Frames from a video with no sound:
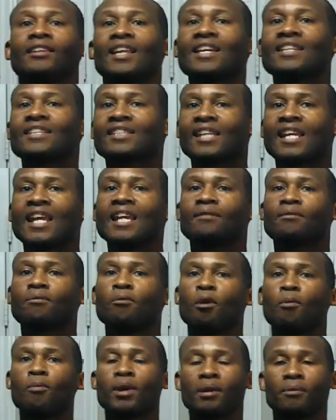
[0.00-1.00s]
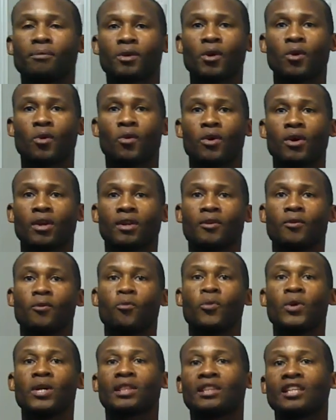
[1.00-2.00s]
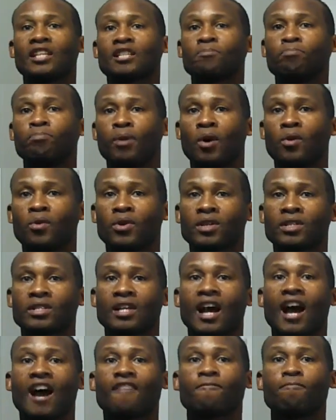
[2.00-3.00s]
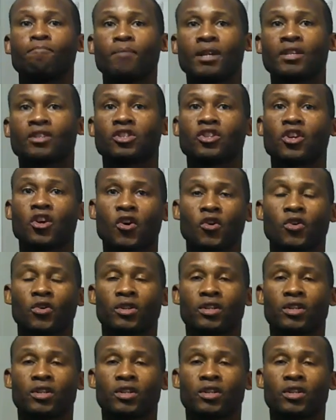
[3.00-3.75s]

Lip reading: Let's keep momentum going with this bonus I've mentioned